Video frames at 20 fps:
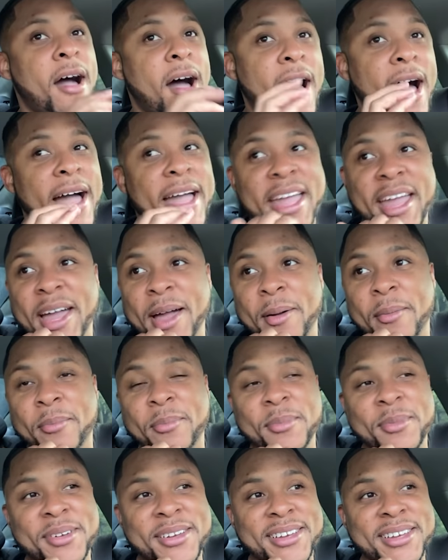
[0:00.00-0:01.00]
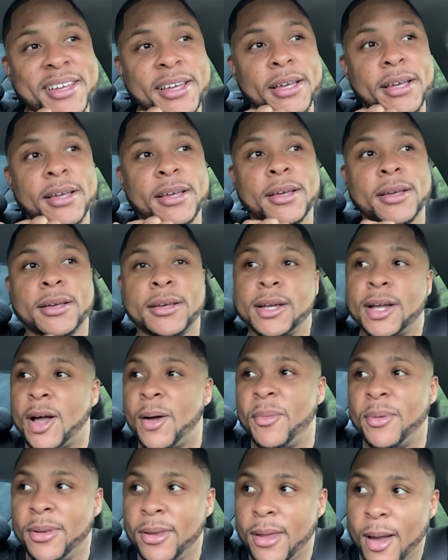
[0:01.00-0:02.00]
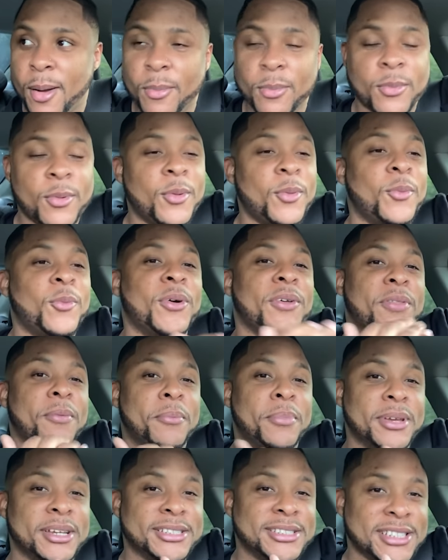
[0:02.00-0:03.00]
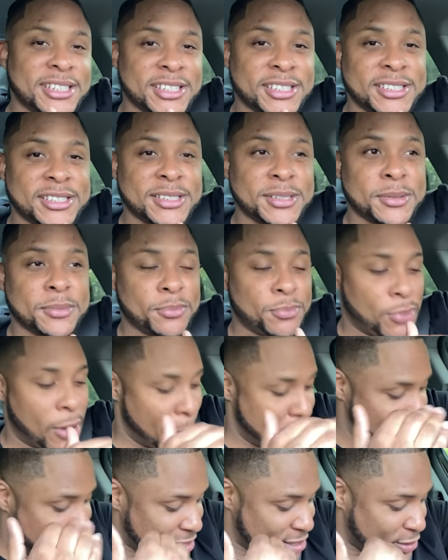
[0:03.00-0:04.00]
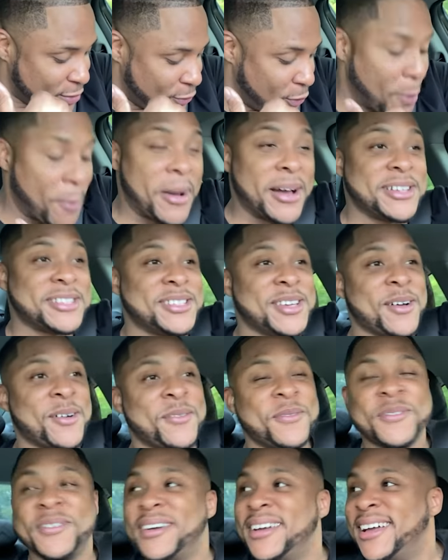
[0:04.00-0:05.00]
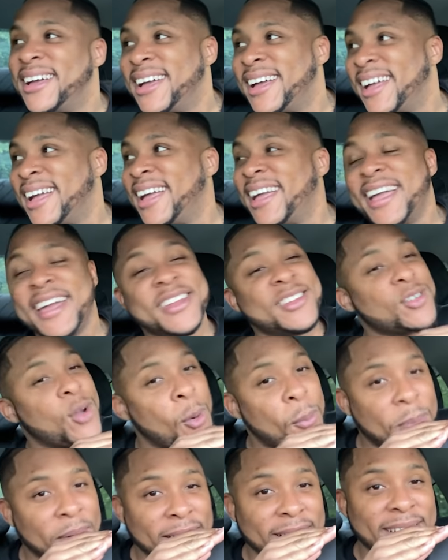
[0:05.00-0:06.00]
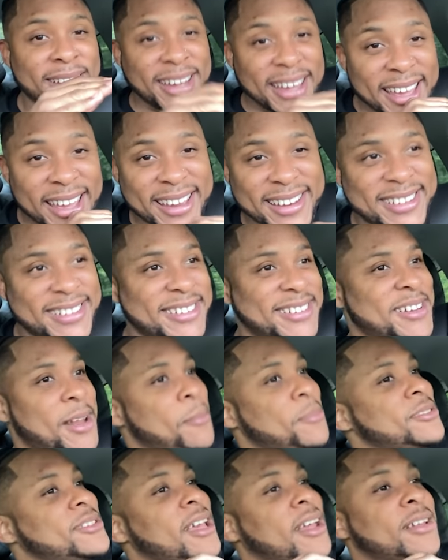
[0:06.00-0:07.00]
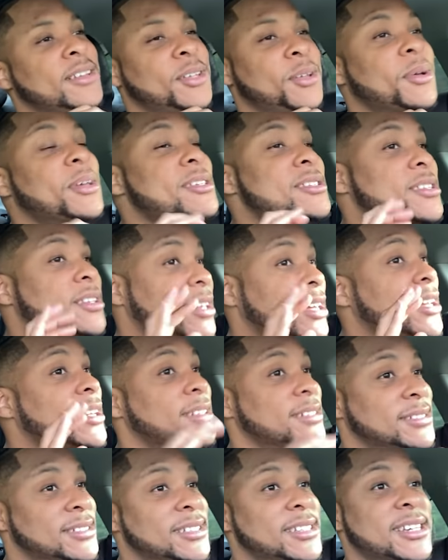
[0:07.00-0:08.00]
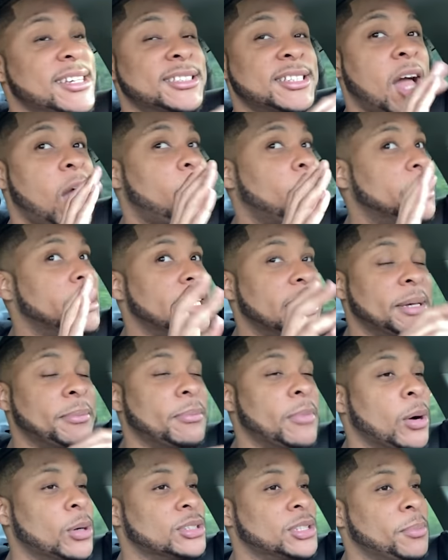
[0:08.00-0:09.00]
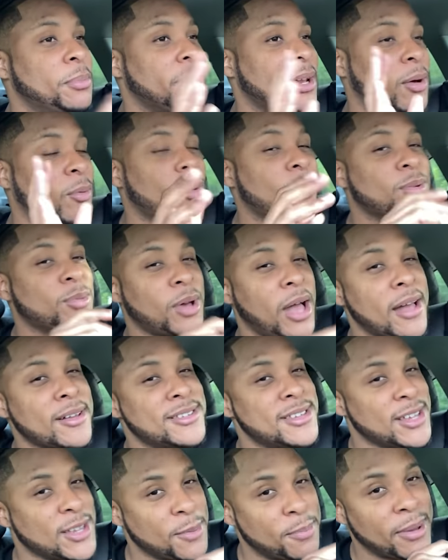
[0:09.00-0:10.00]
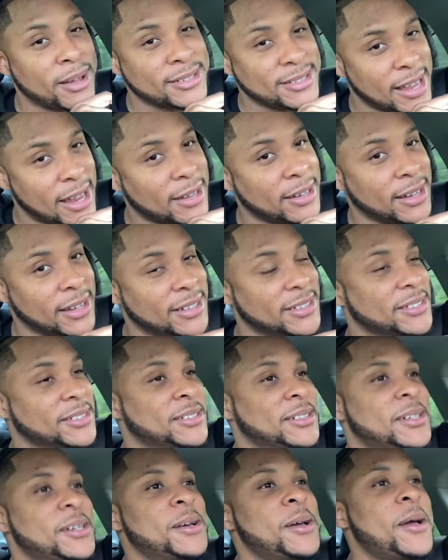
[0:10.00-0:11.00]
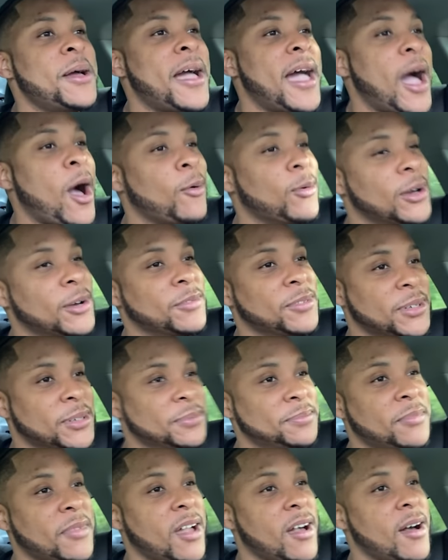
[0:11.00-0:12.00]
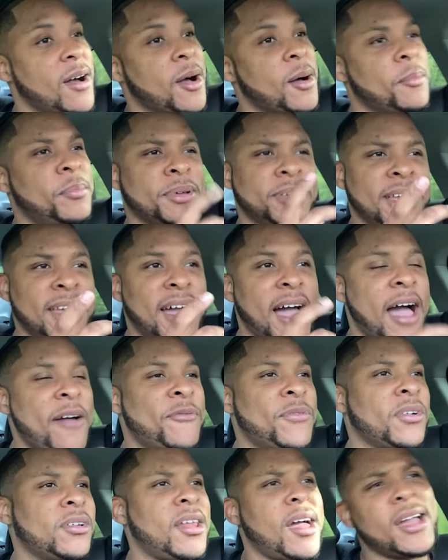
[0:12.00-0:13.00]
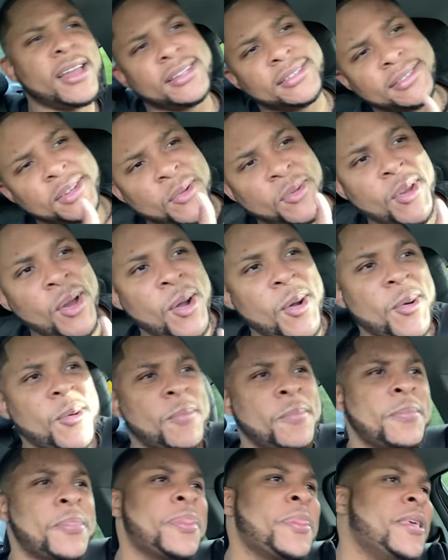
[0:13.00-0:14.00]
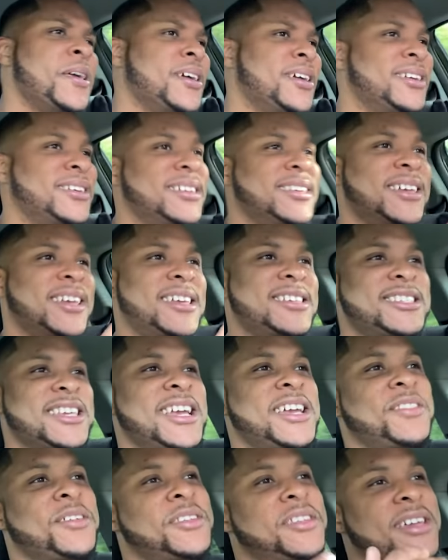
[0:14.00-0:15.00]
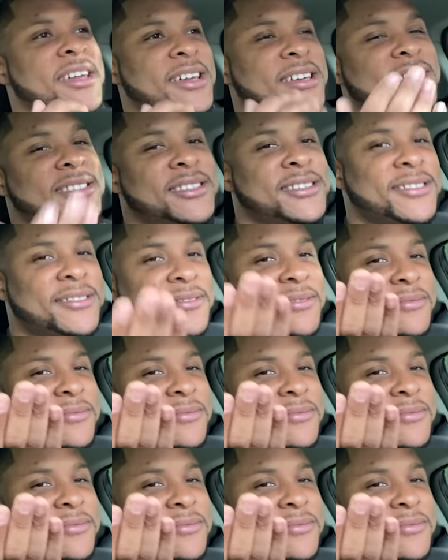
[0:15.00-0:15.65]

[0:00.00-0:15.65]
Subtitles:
I am coming up with a business proposition for myself. It's gonna be lit. I'm telling you, it's lit. It's already in motion, but I'll tell you about that later. However, but yeah, I feel like, you know, it's either this,